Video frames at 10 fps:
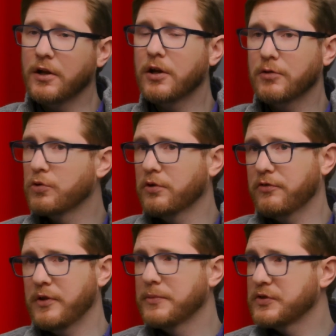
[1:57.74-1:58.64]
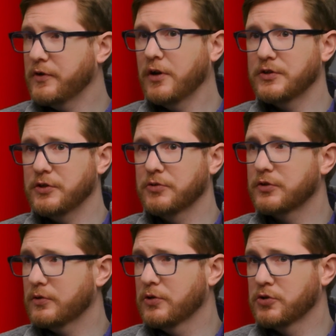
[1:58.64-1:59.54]
then a good rule of thumb as far as
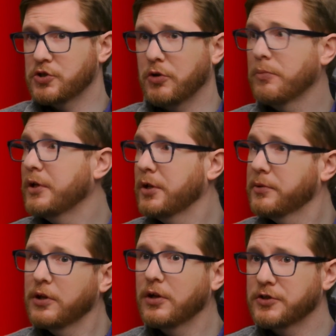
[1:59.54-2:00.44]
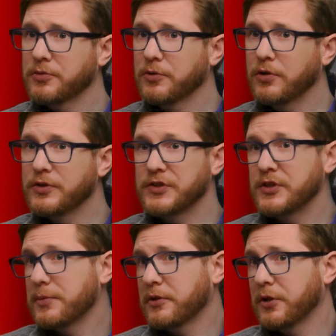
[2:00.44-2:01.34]
those short, medium, and long-term goals is
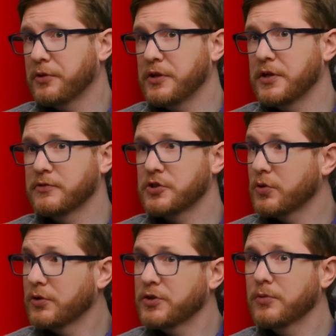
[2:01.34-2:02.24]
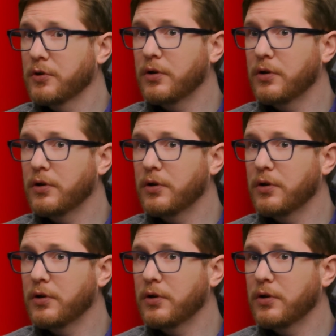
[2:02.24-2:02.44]
typically we think of a short-term